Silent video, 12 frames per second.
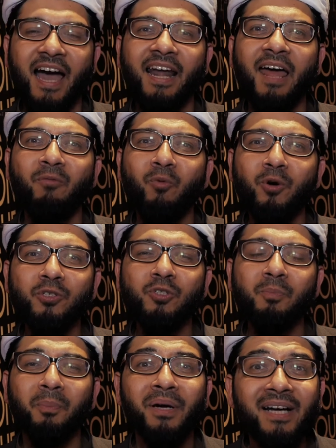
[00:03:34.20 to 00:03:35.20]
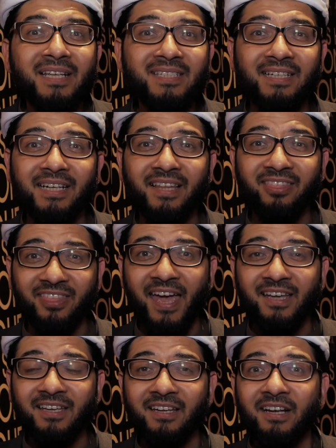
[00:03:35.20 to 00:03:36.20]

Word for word: And I want to personally thank